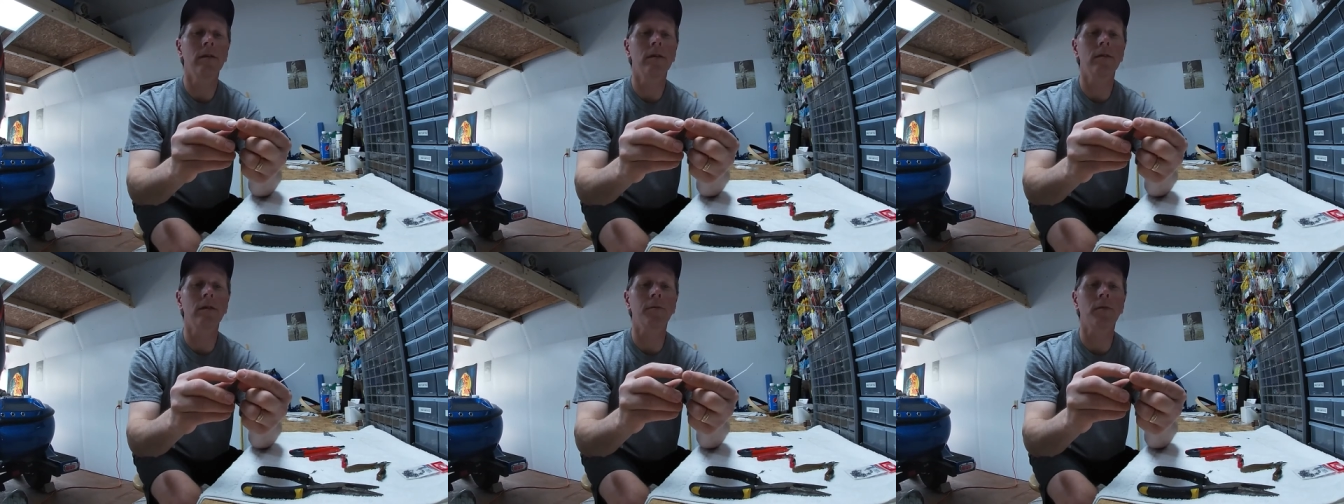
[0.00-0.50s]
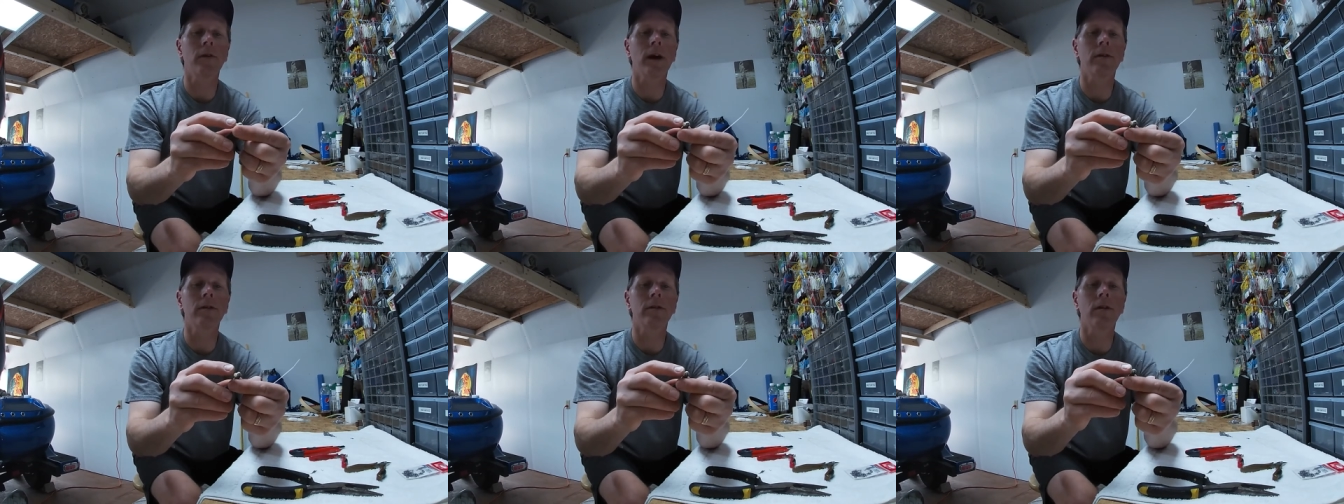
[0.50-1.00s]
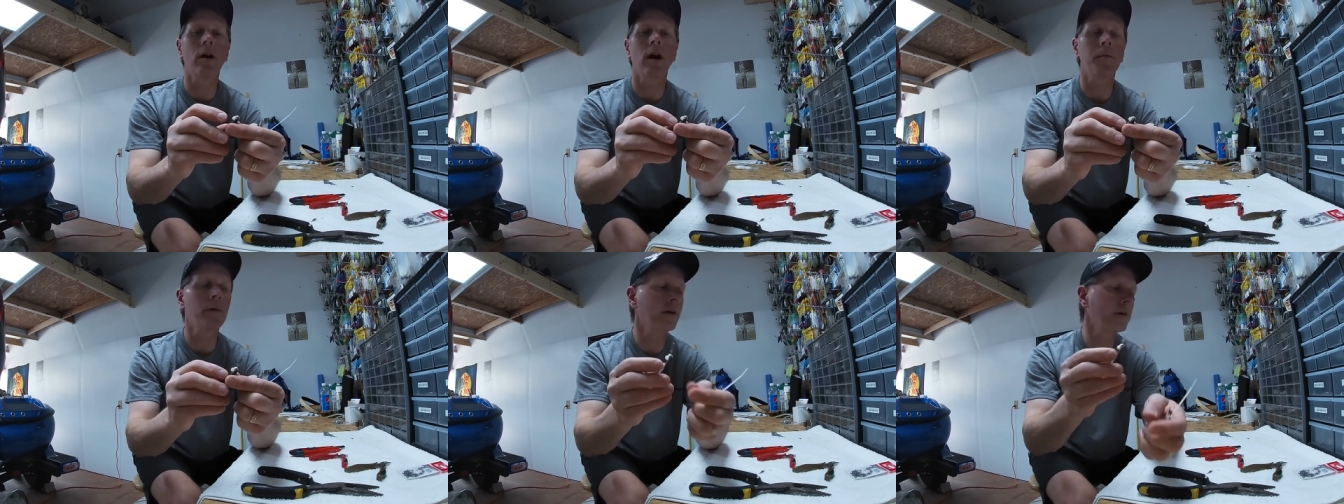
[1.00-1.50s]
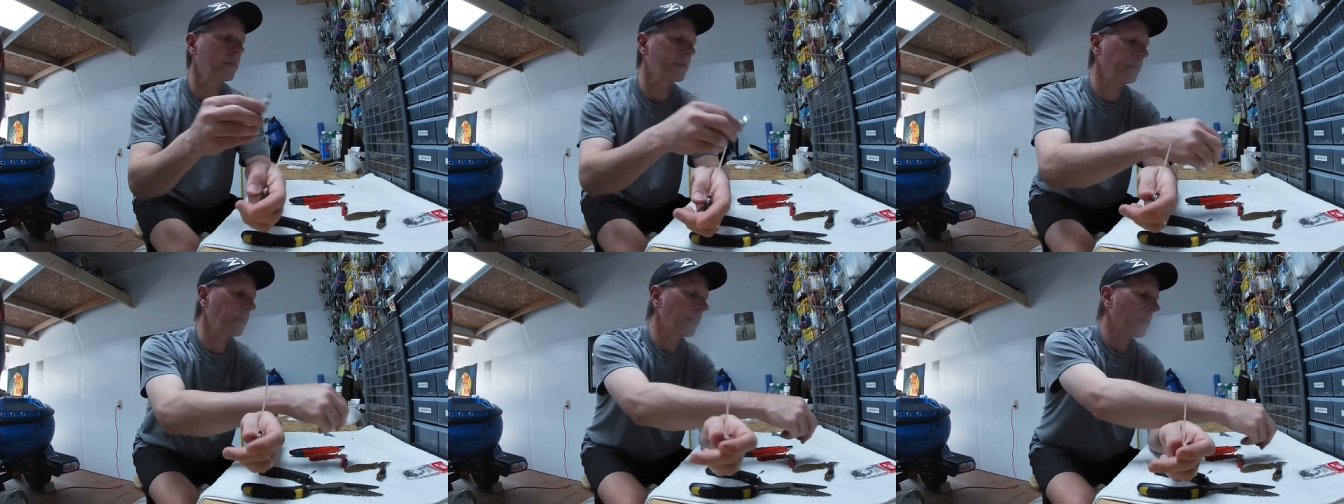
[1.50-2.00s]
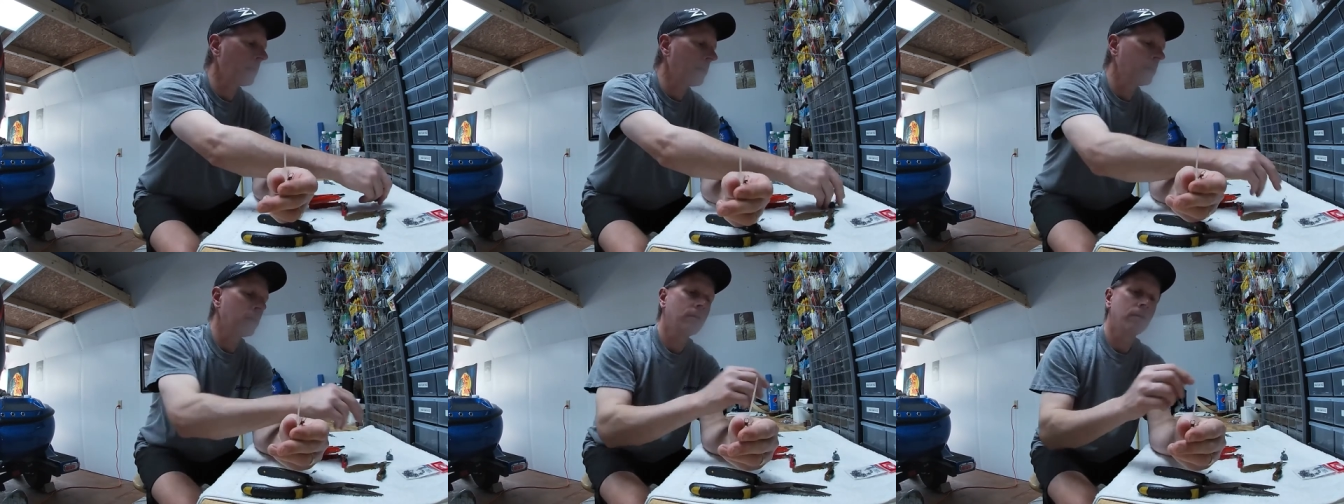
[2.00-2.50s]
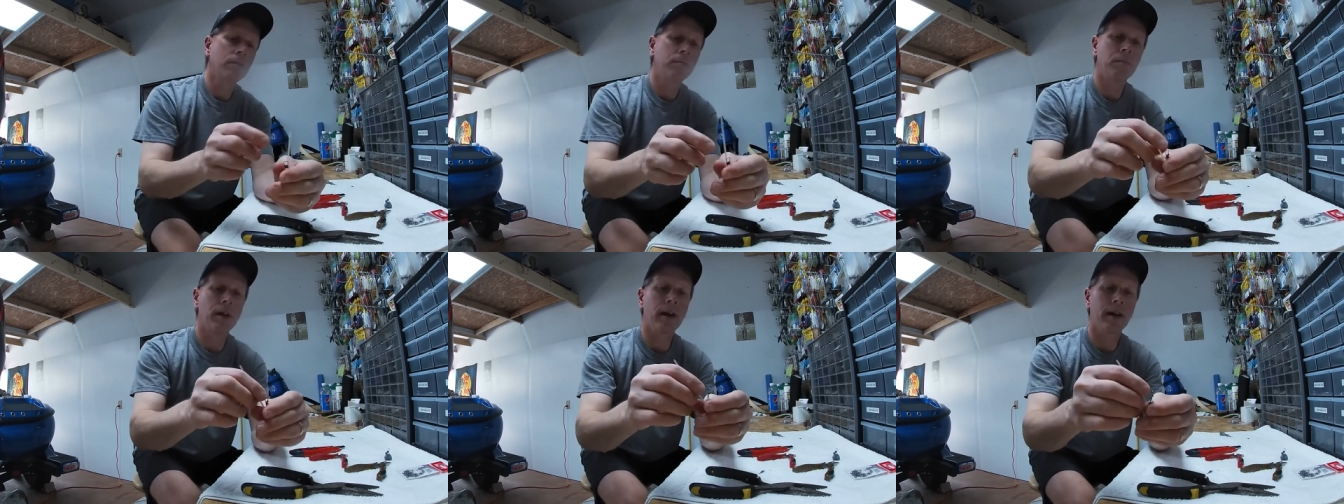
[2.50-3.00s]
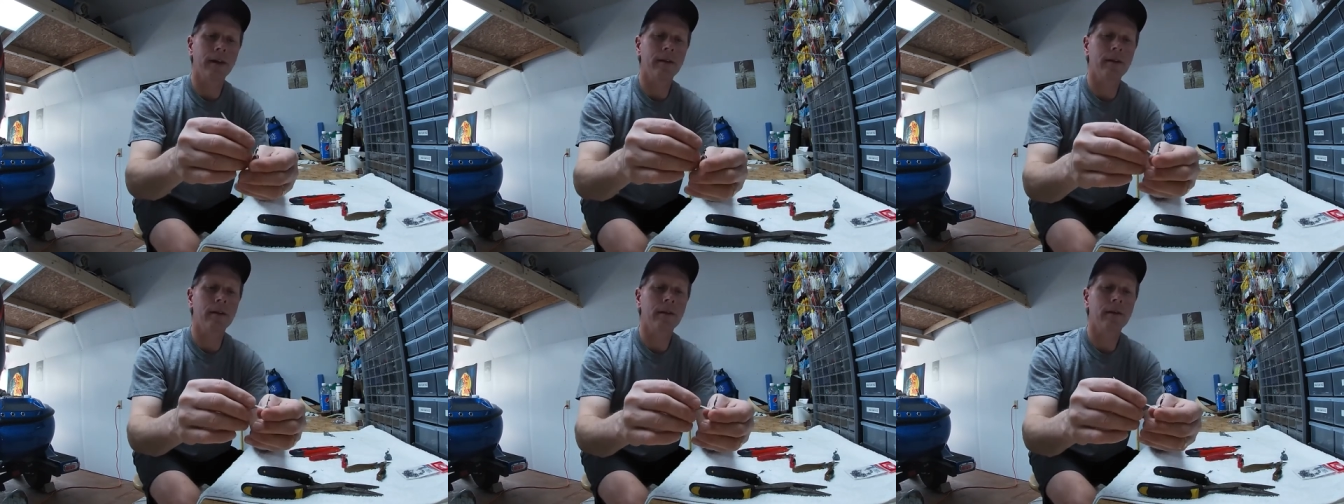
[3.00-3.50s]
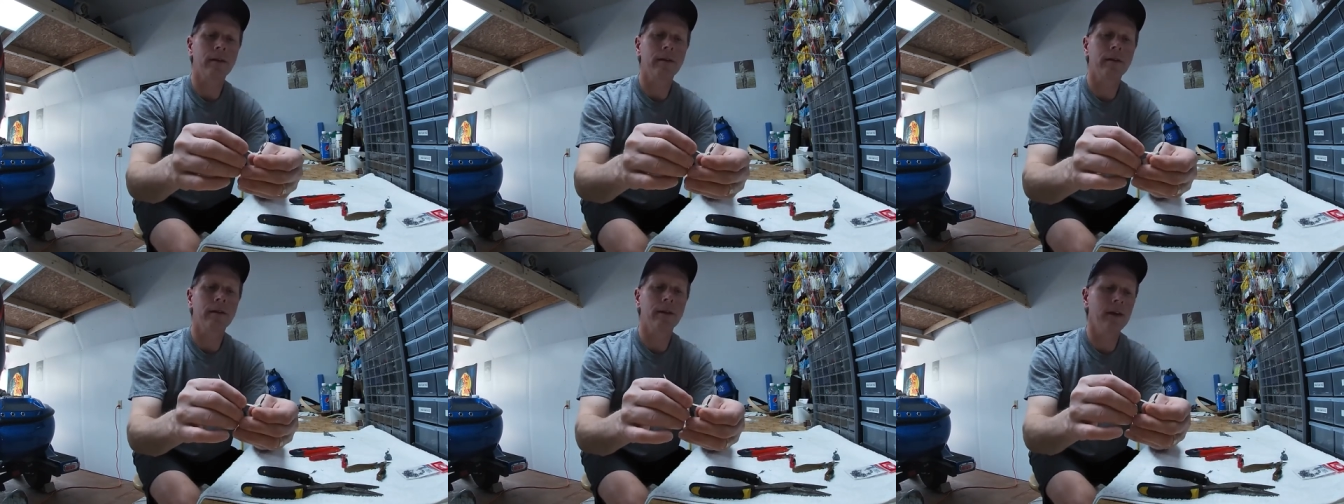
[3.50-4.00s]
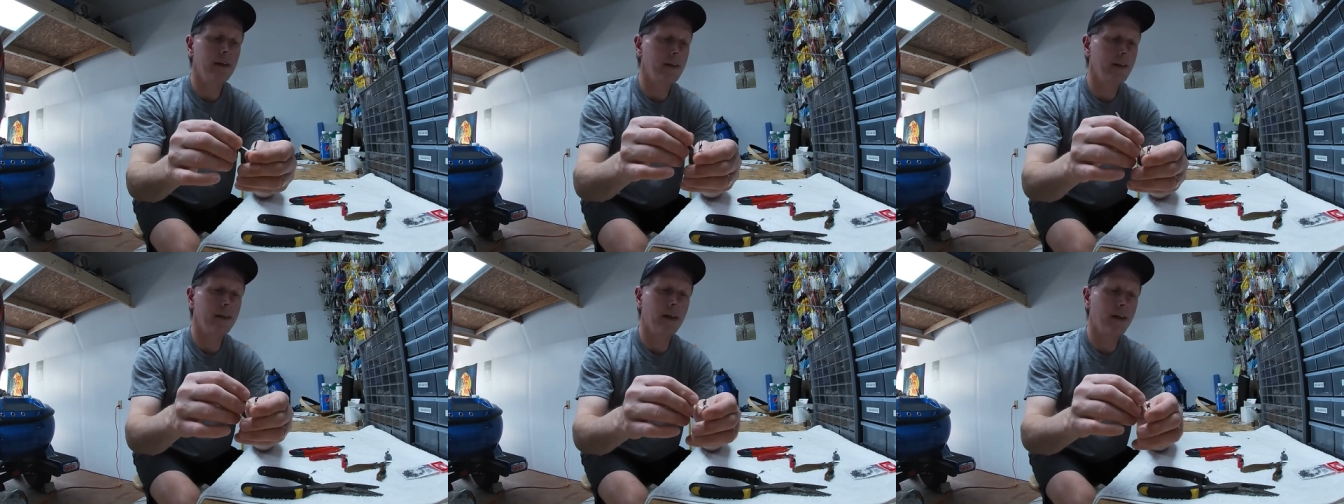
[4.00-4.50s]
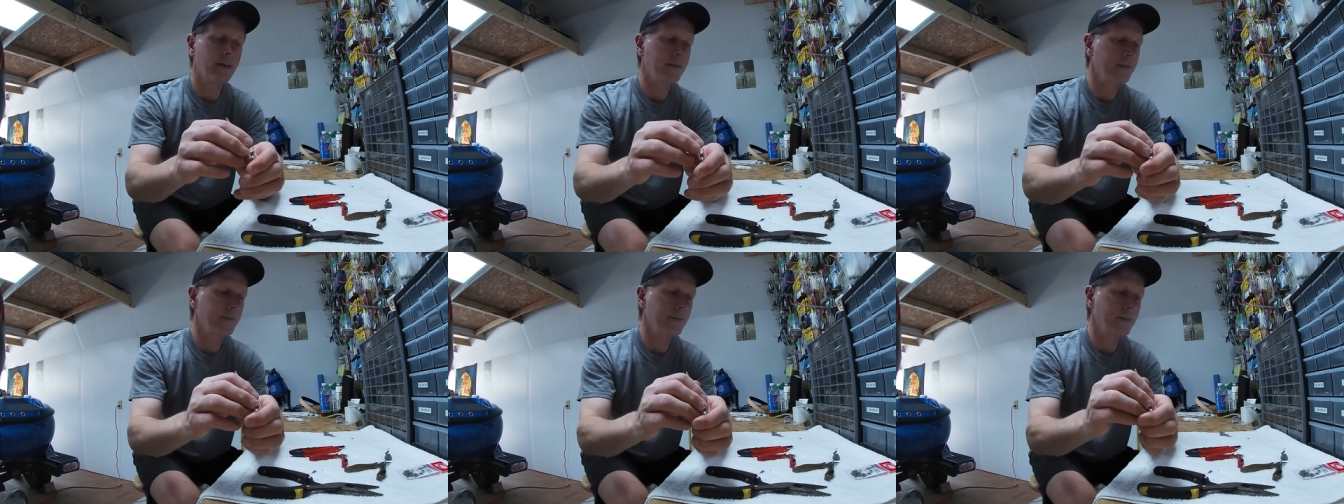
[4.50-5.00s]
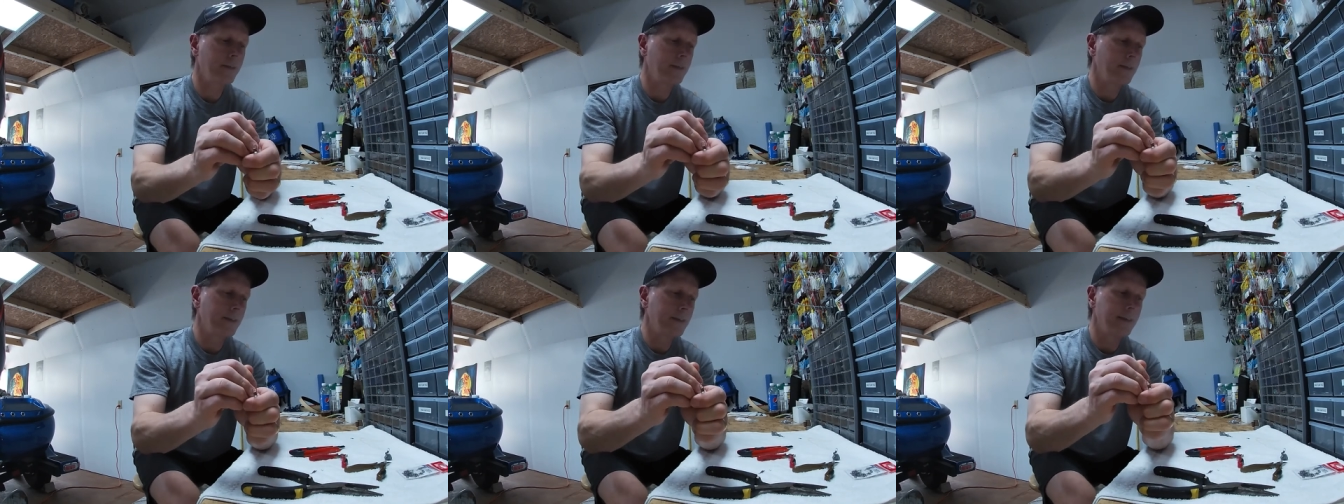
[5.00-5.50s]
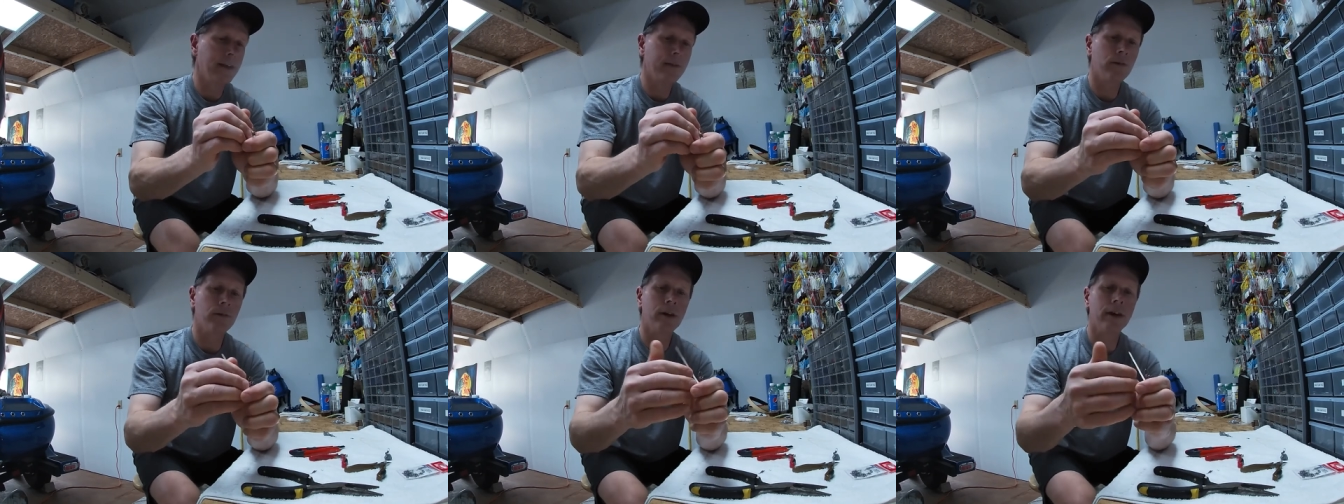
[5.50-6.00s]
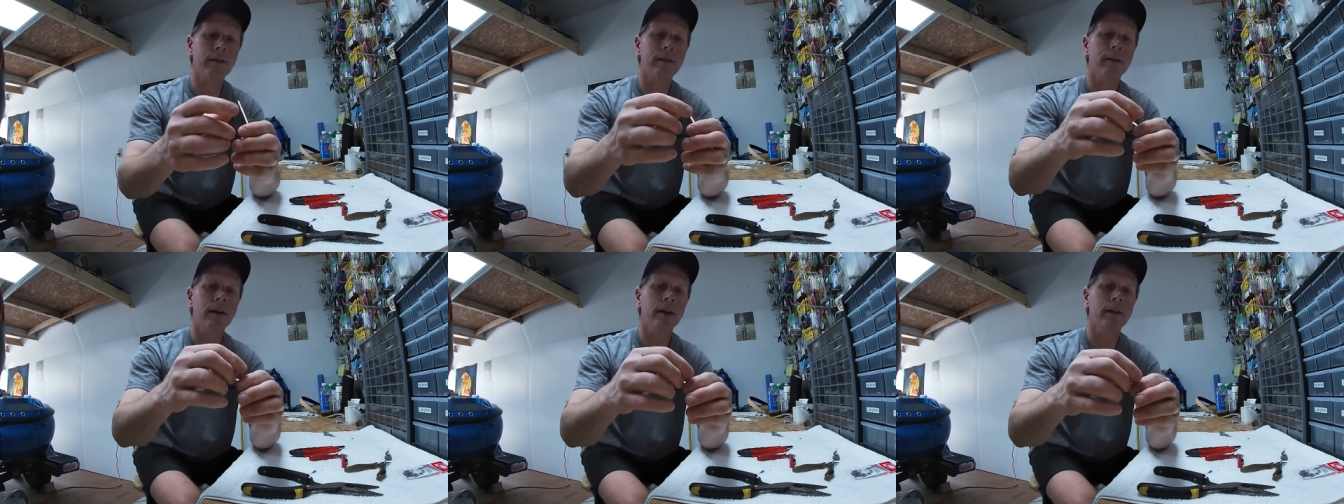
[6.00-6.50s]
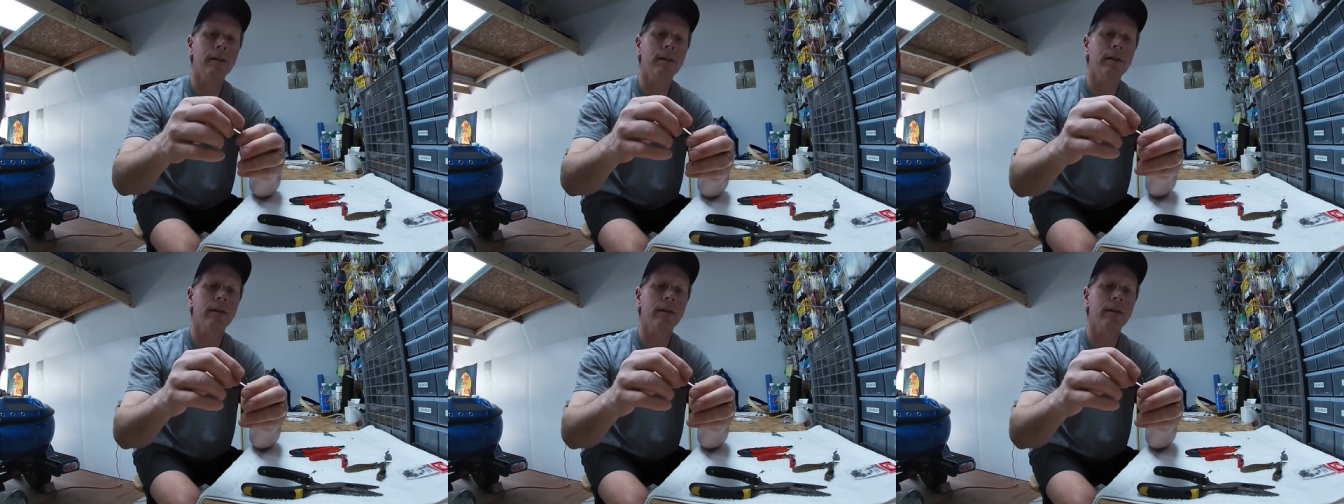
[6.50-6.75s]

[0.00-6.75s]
is up around the top. But I like to get it in there, get it real nice and tight.